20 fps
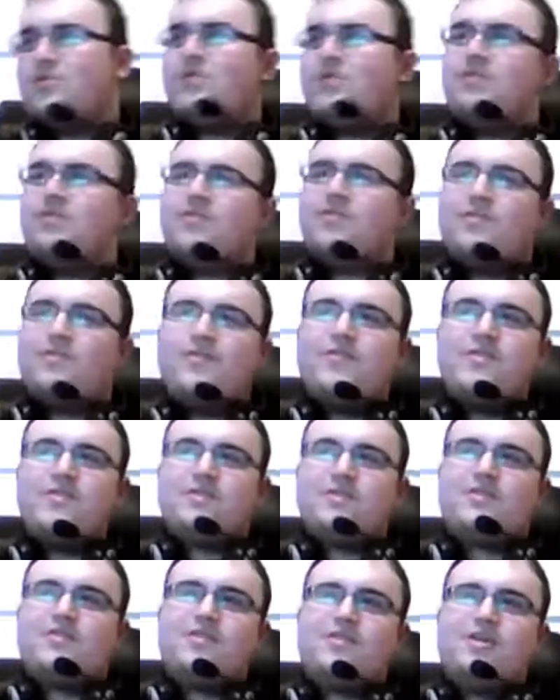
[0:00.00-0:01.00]
So the
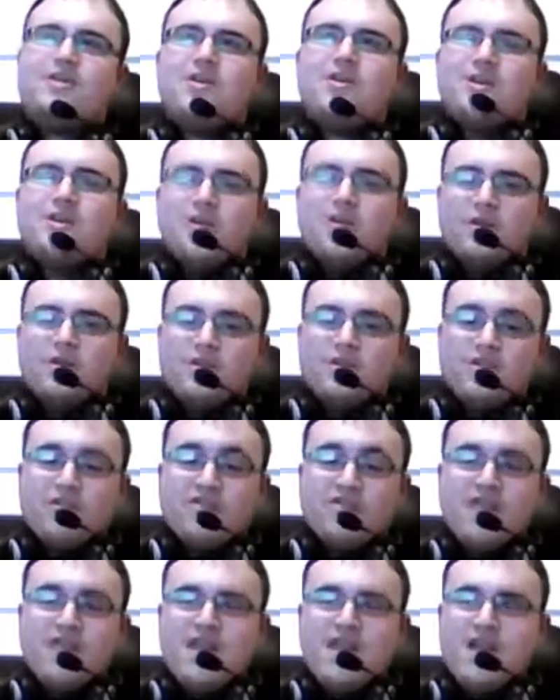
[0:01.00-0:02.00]
first
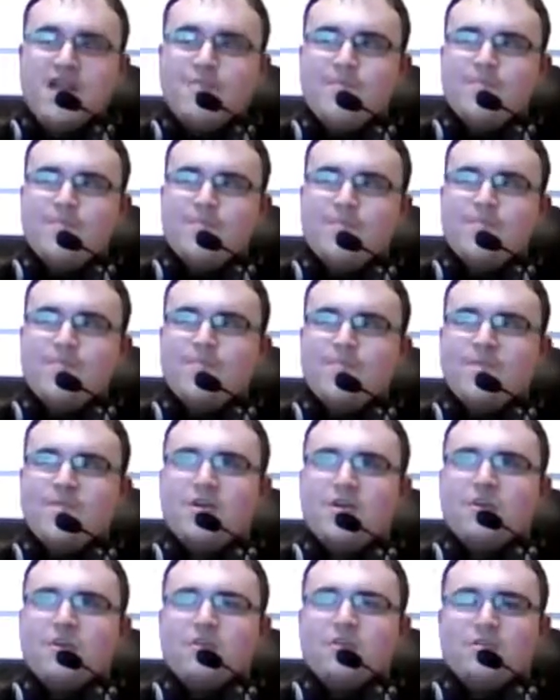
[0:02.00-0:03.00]
three
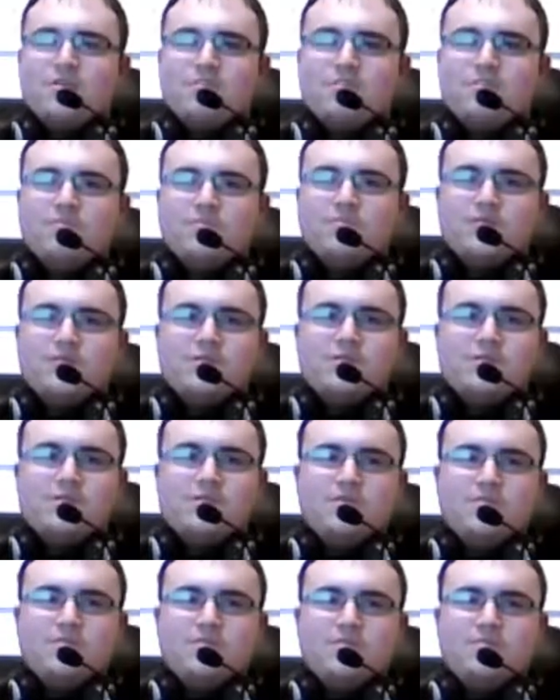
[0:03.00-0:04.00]
were
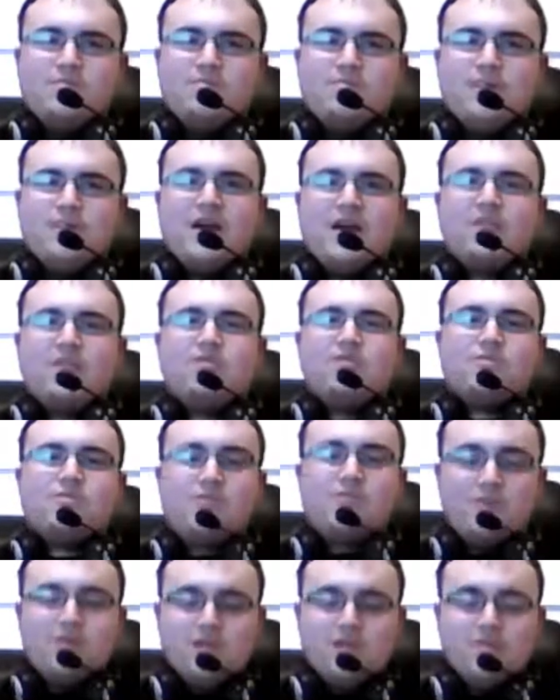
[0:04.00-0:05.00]
done by
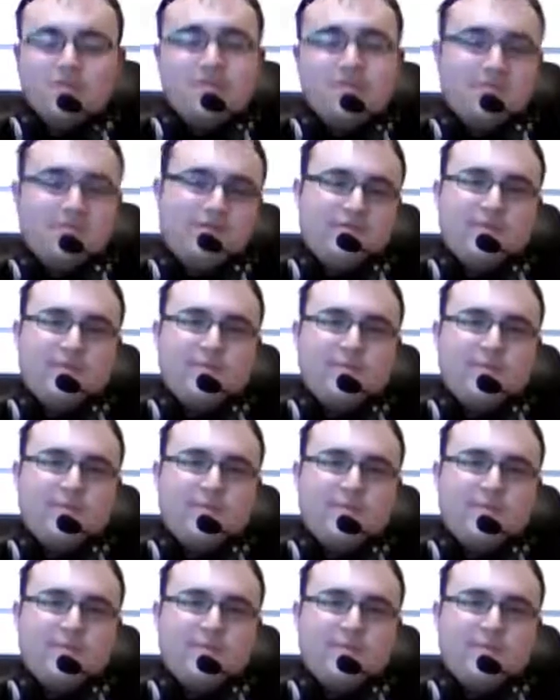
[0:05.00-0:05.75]
solely my brother.